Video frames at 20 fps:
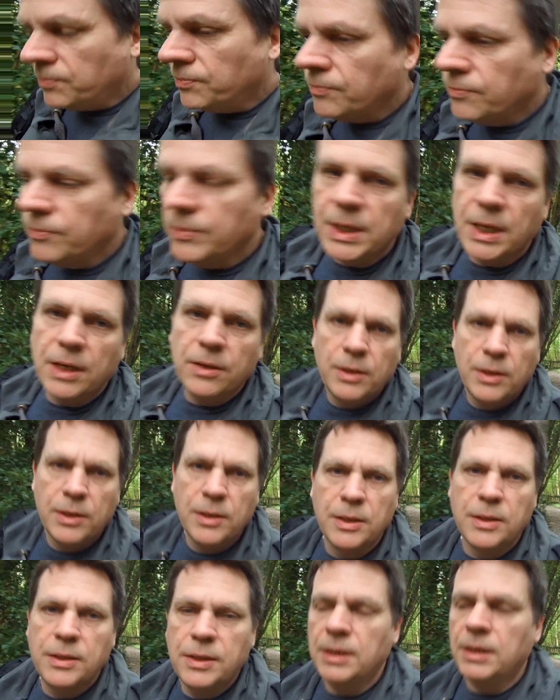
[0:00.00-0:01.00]
you know,
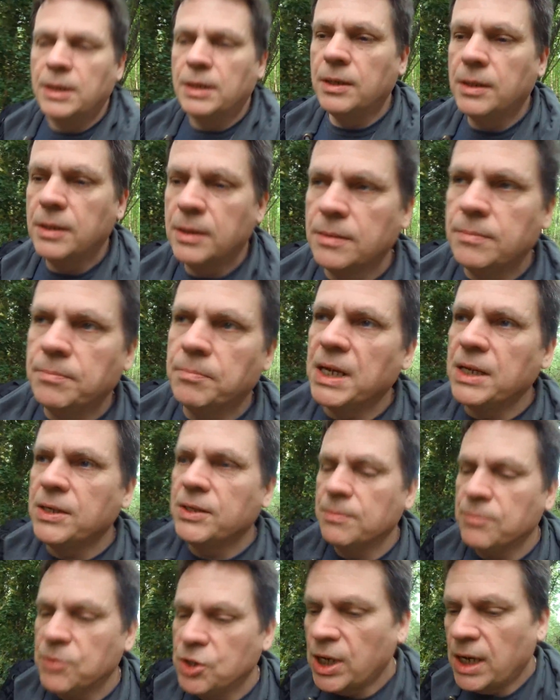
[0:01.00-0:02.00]
make
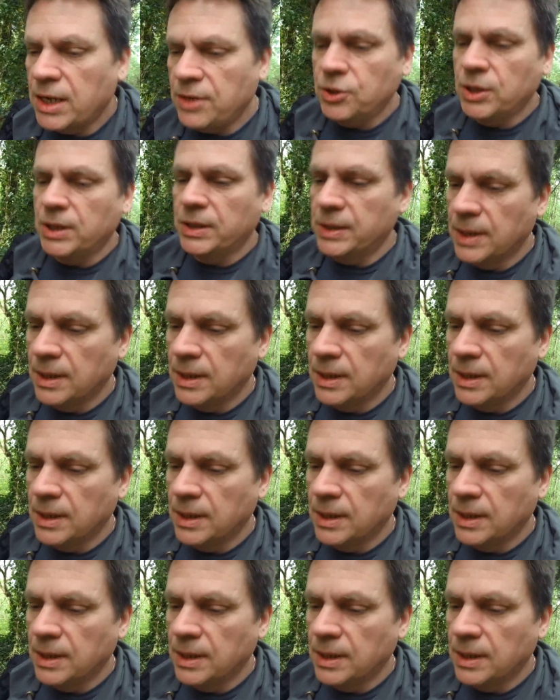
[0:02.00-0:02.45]
some changes.